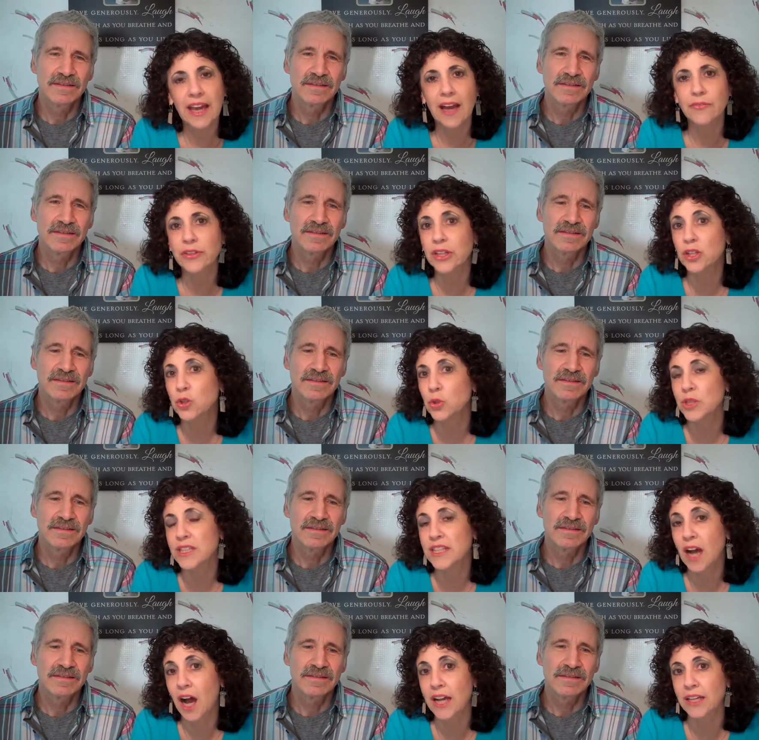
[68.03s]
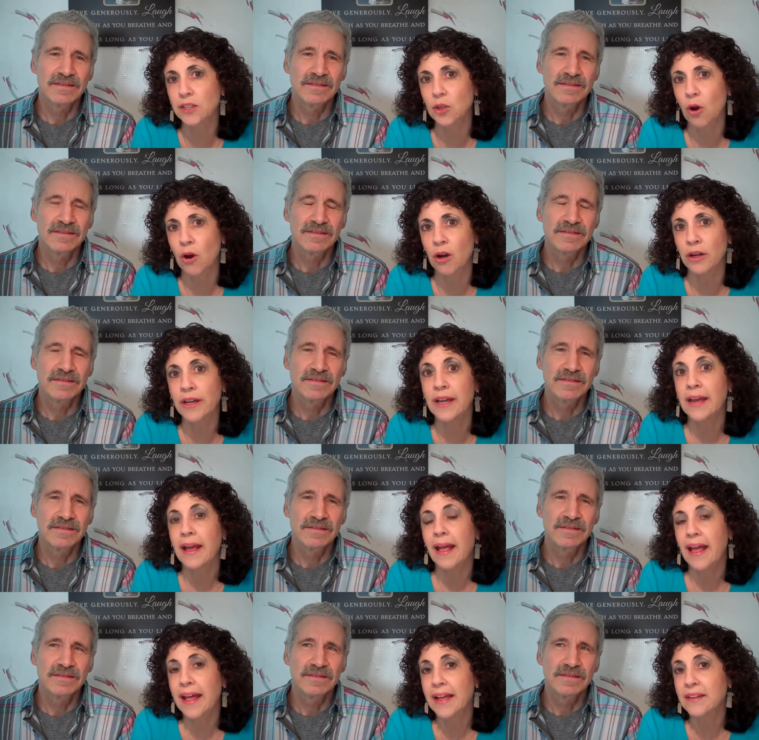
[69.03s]
Speaker 1: having a good dialogue,
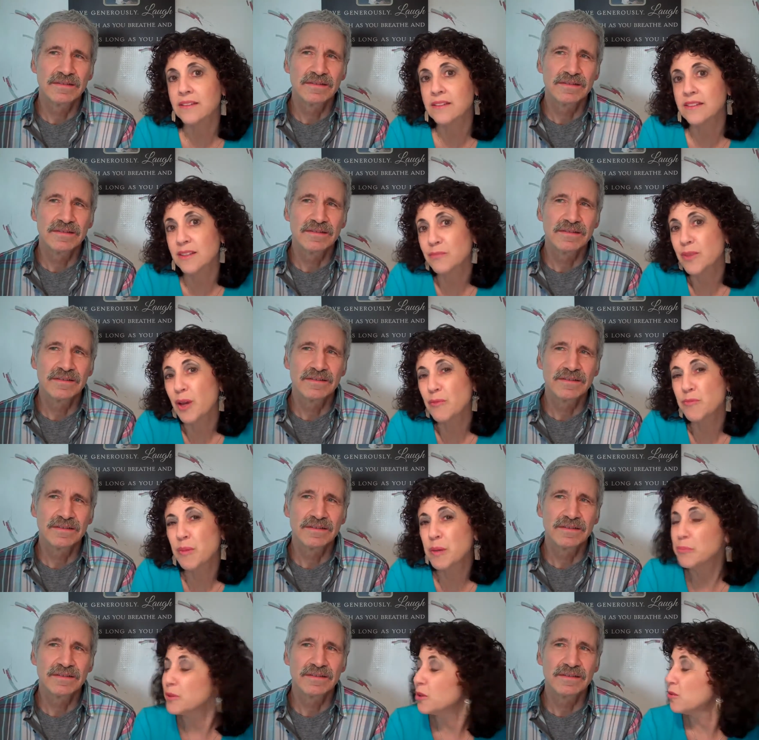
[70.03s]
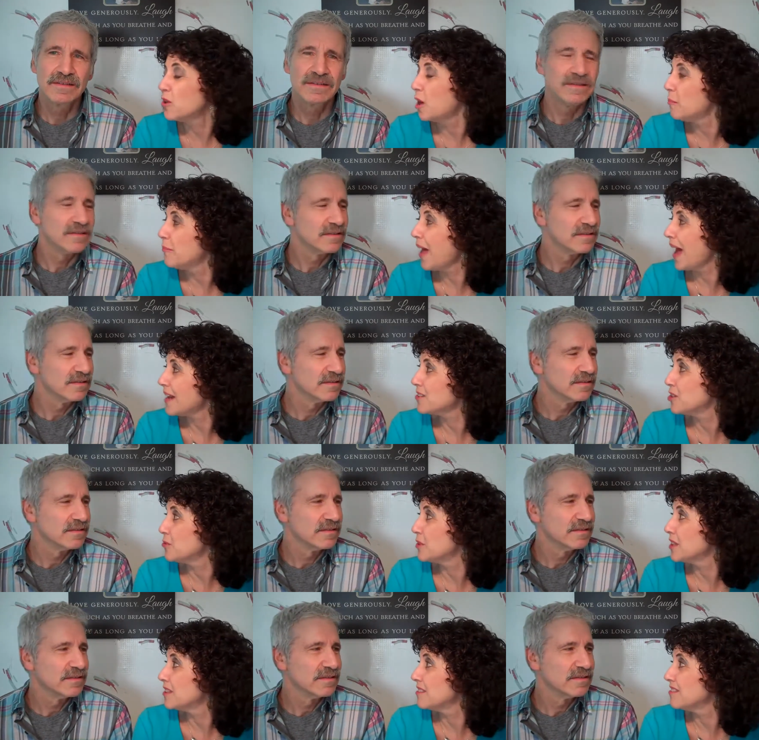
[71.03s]
and sometimes people don't come back
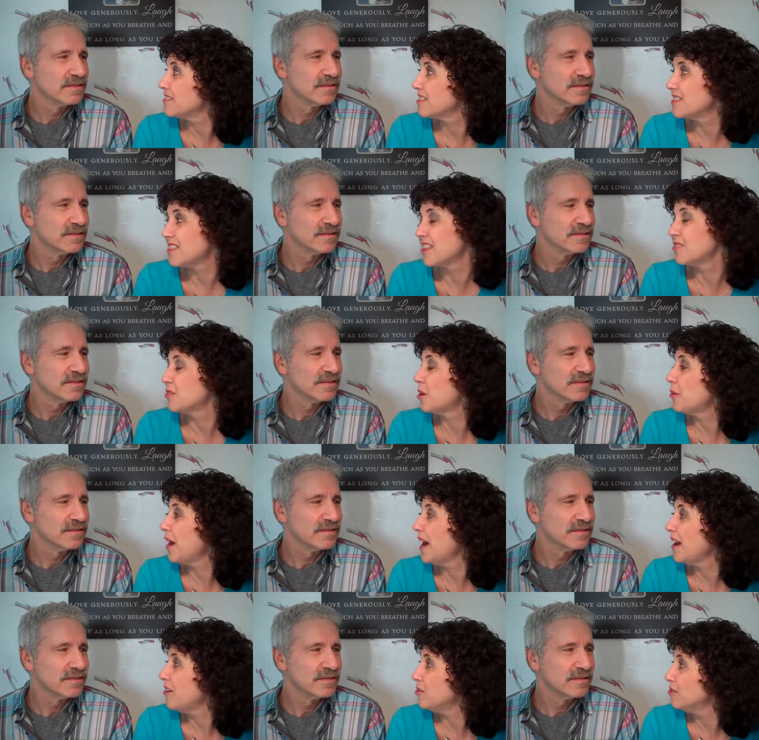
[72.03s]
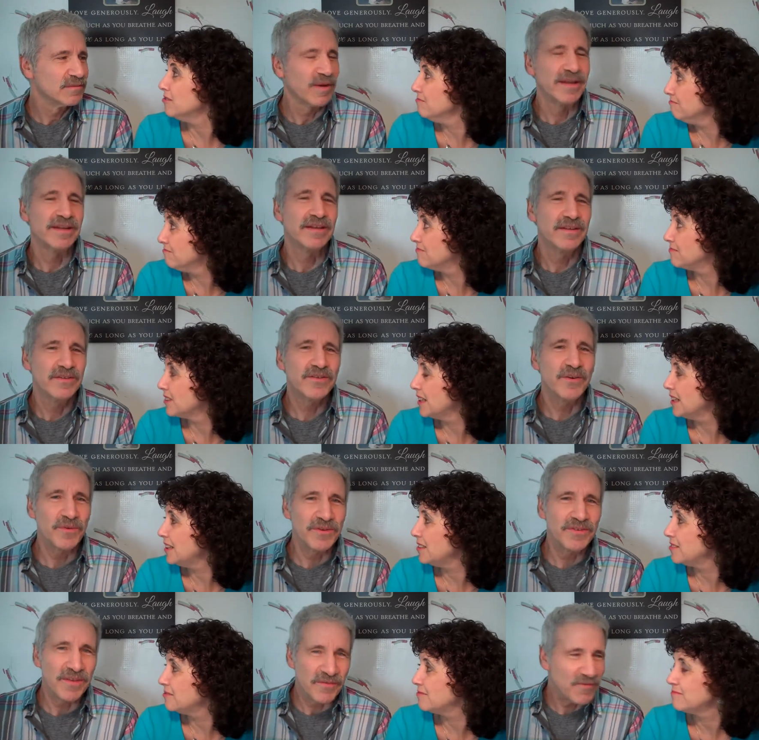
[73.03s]
to it because they don't know how. Right. right.
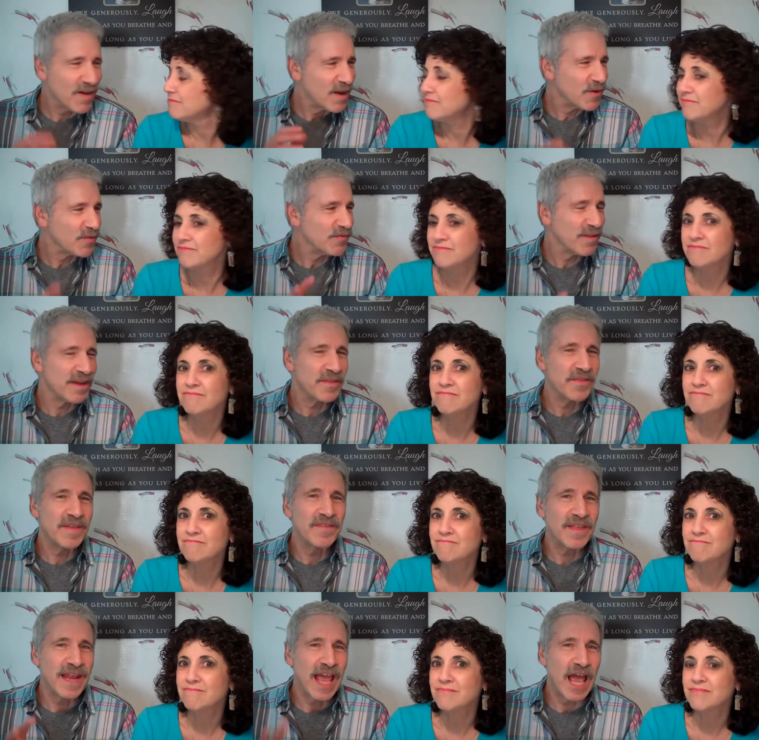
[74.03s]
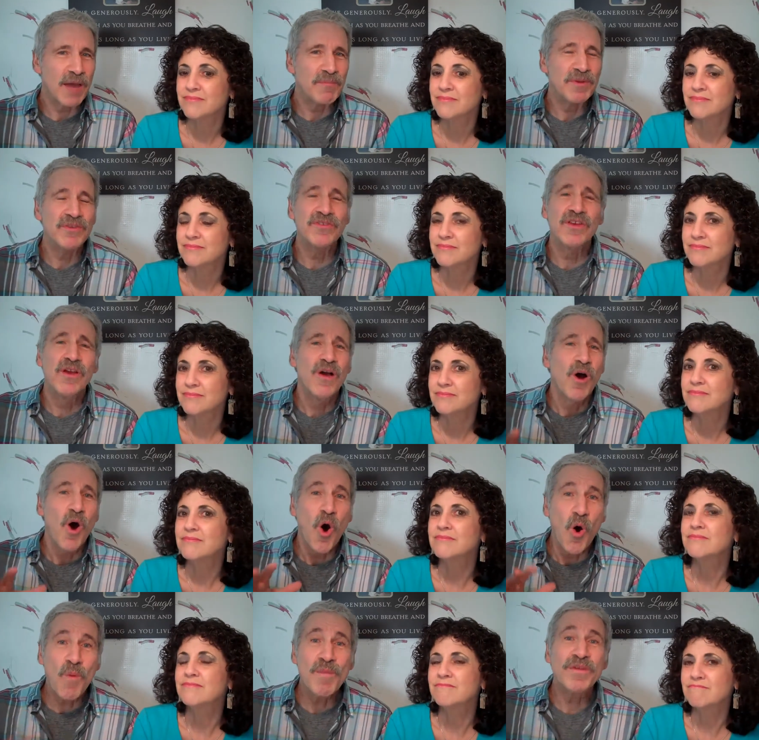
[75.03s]
So it's
Speaker 2: that fight or flight thing that happens
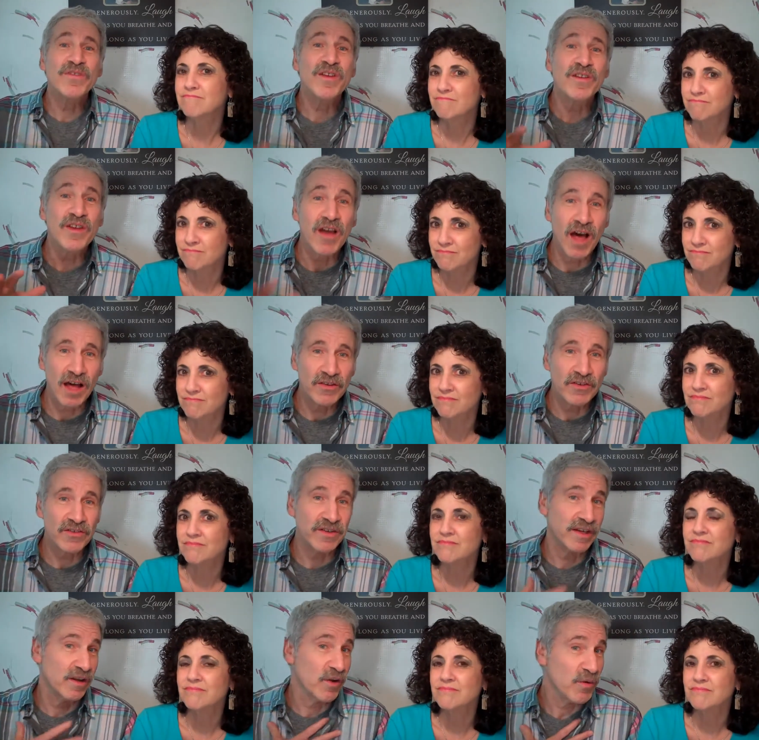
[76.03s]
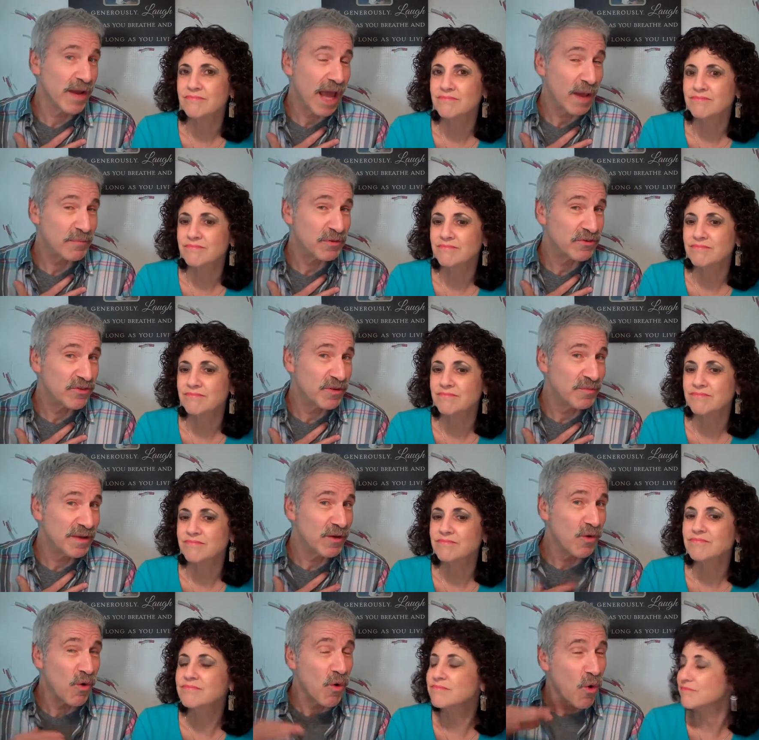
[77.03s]
almost unconsciously. I know it happens to
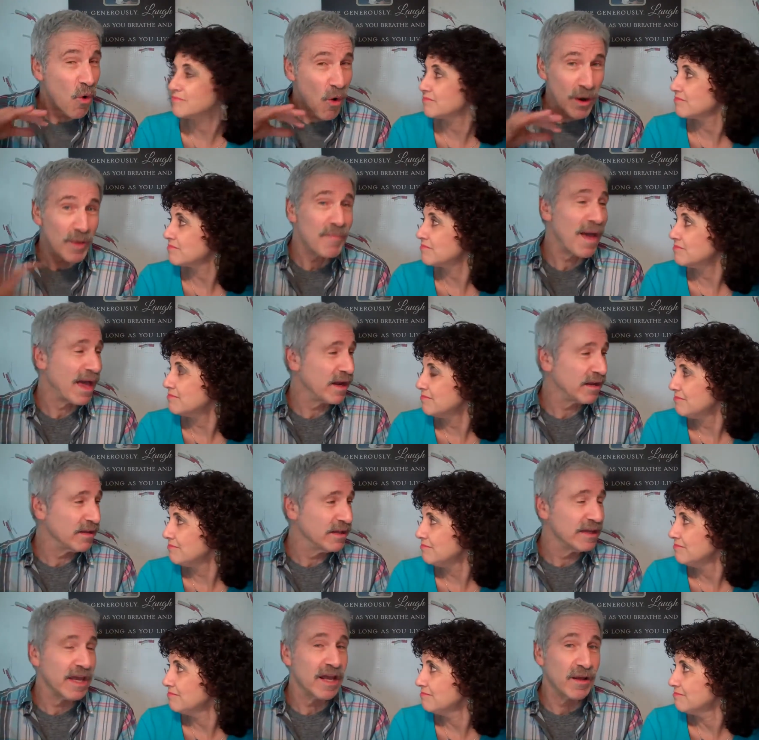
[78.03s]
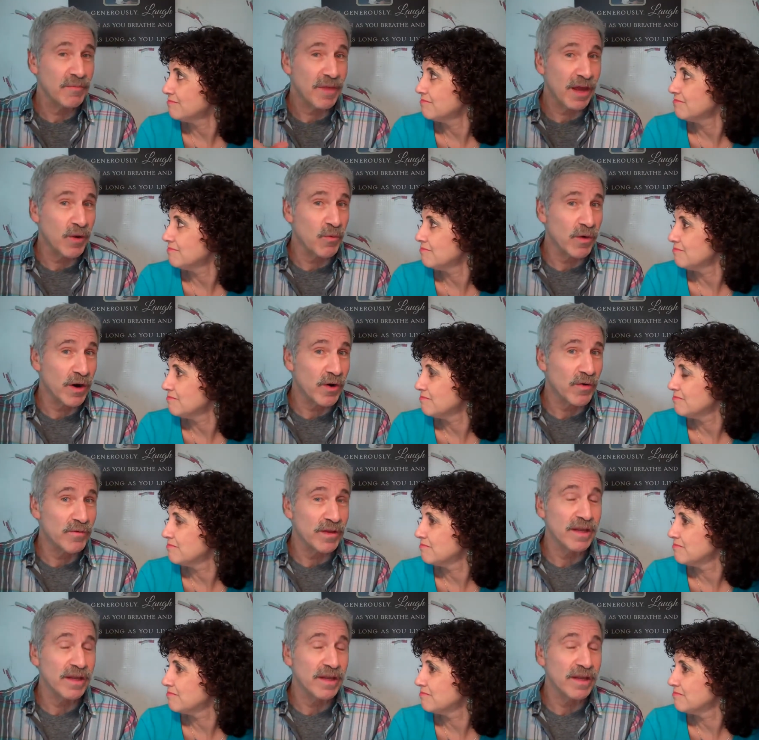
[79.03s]
me automatically, and I'm not aware of